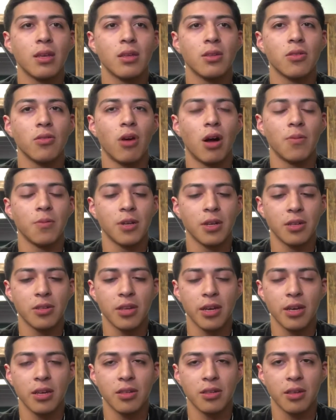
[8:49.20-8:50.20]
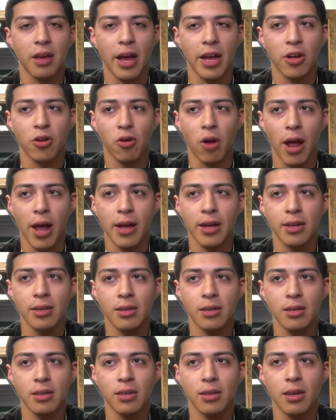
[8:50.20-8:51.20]
so all i'm gonna say is i cried
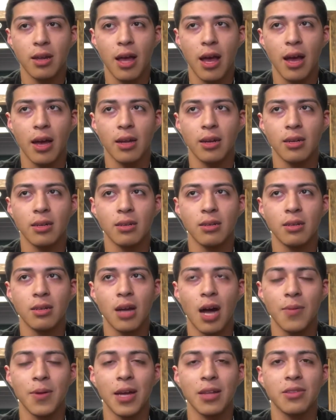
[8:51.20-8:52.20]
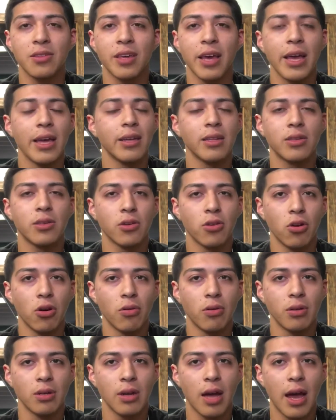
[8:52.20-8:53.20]
and i'm not saying to
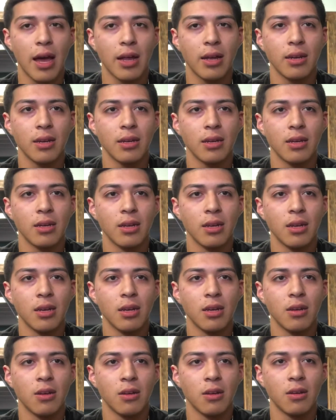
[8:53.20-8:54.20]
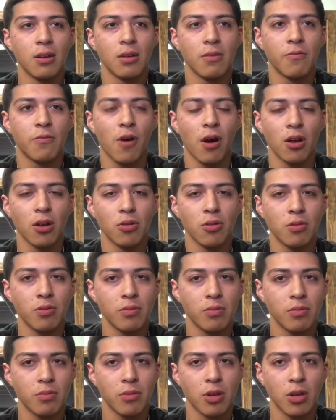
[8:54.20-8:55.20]
go and follow
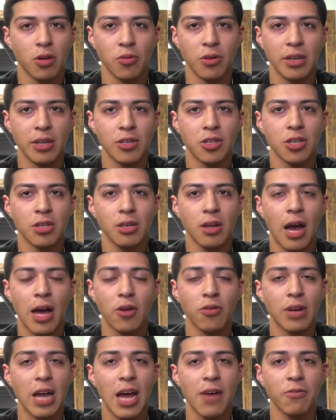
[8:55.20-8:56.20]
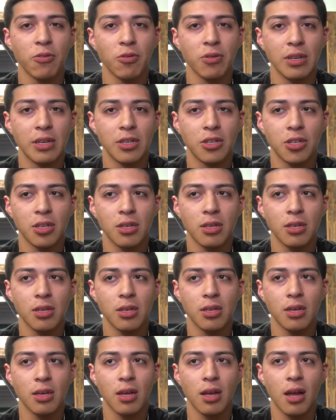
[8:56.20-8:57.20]
a religion i don't have a religion
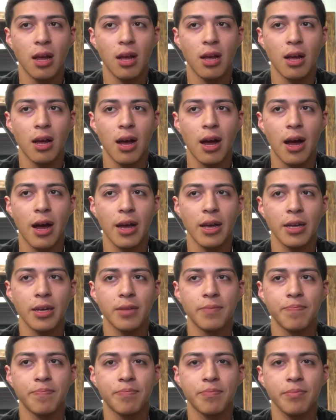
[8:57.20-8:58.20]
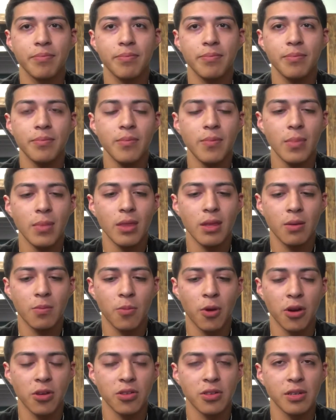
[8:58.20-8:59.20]
i
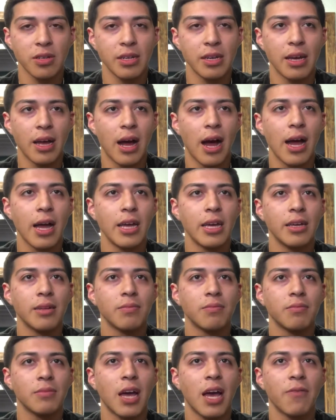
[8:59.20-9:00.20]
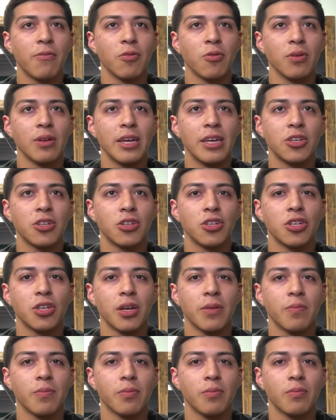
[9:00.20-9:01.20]
personally i have a
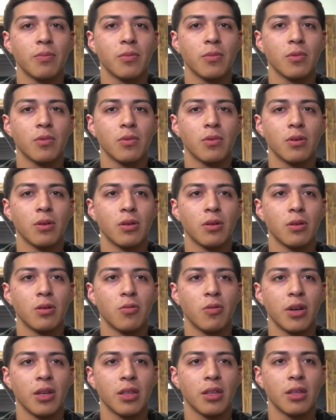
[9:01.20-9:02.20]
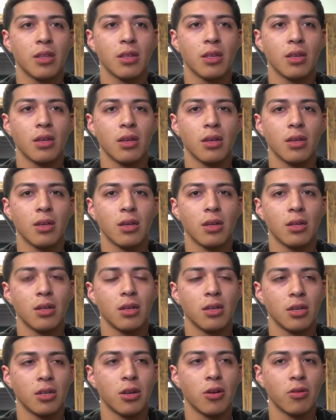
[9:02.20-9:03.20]
relationship with
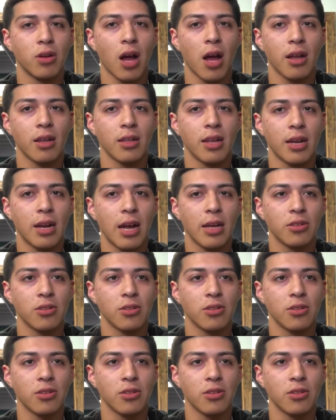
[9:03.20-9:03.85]
you know god that i